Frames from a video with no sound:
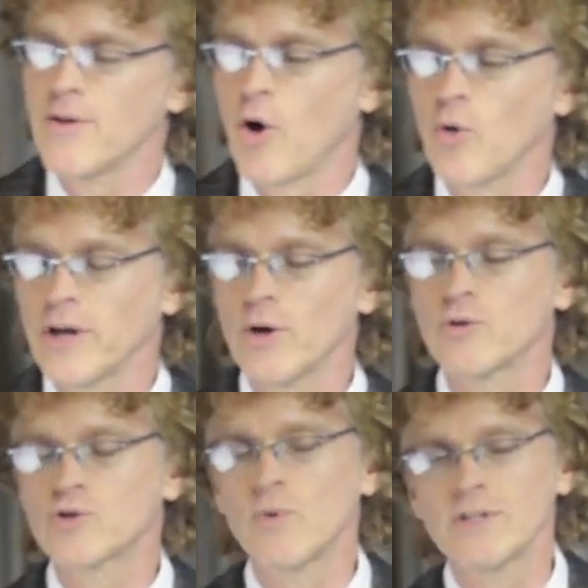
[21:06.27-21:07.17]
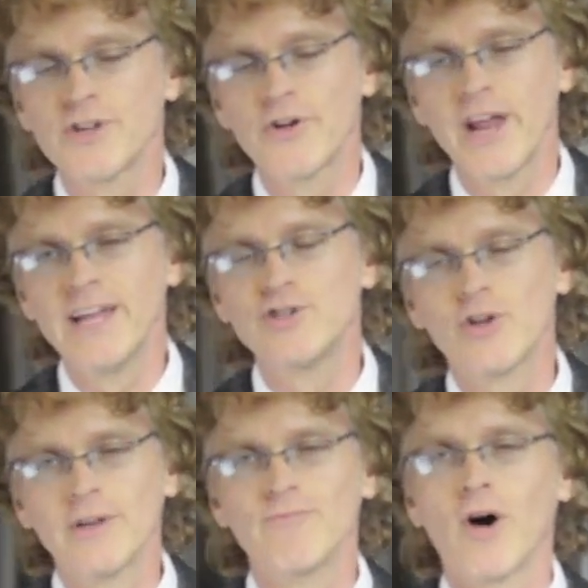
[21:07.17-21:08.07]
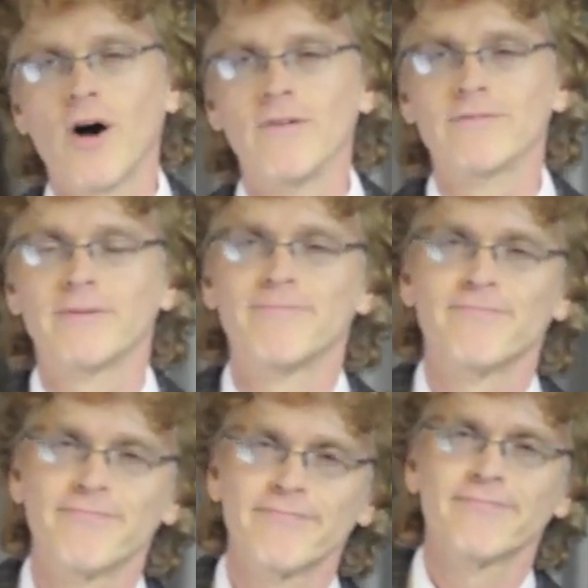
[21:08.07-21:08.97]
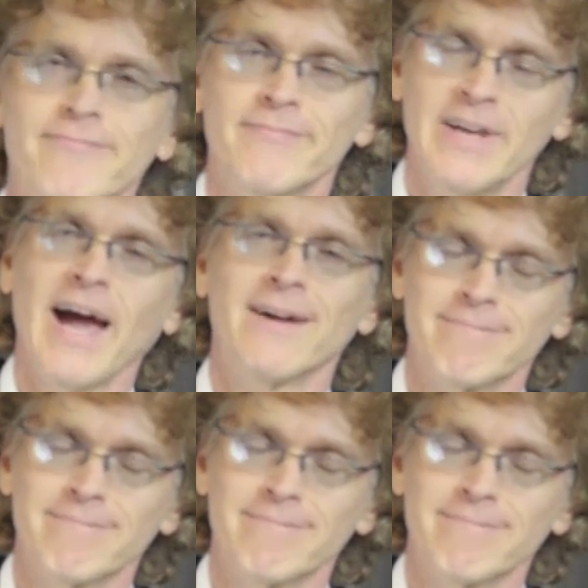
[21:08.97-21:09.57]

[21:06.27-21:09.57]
the Holy Ghost was there an angel involved yeah